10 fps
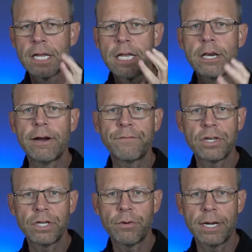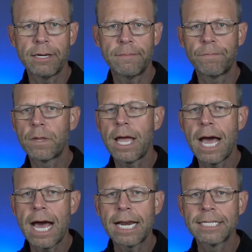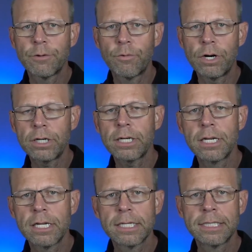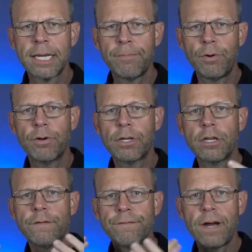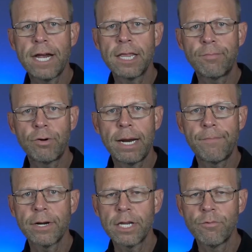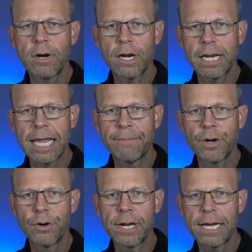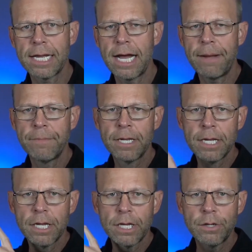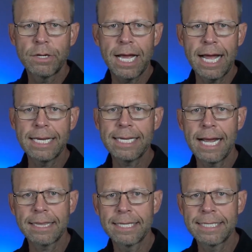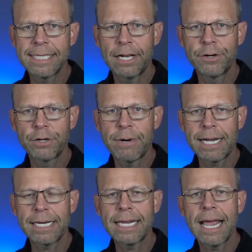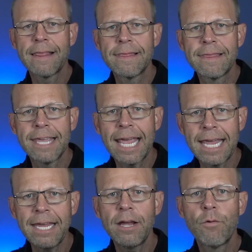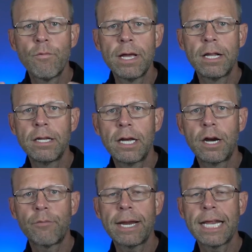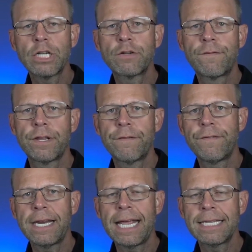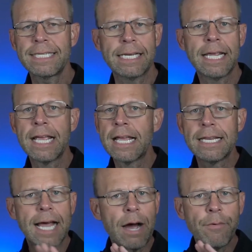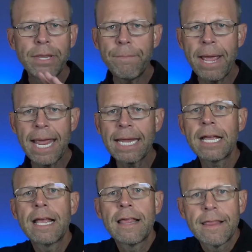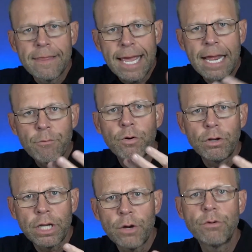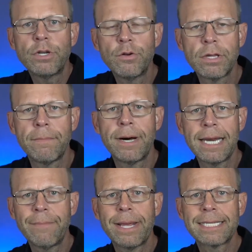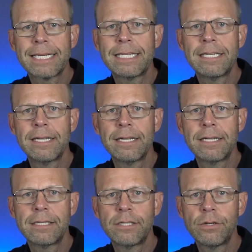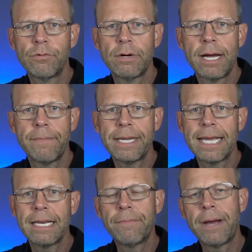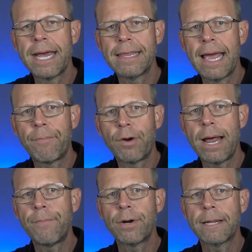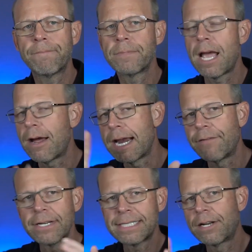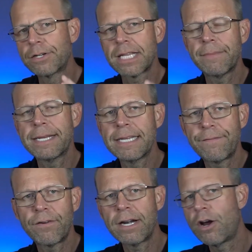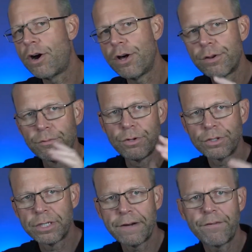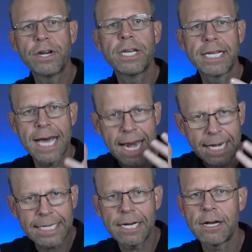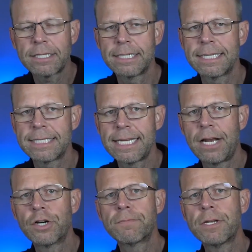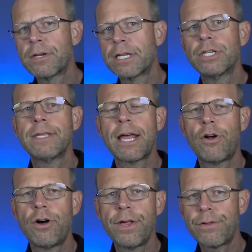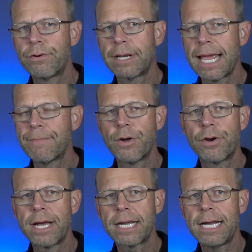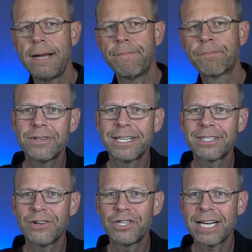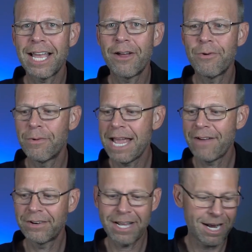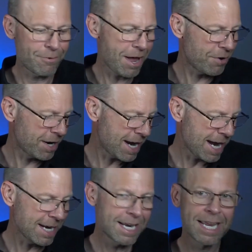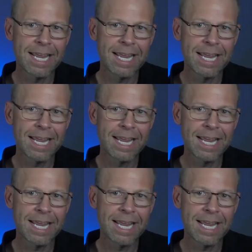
you don't have to do it. How does it work? Simple. You find the property you want on landmodo.com, you contact the seller directly, and they will arrange for the financing. Not with a bank, they will loan you the money basically to, to uh, begin to buy that property. Now, every seller is going to be different. All the rules are different. You got to talk to the sellers, but you can do that all through landmodo.com. Let's go check out what we have in Colorado tonight.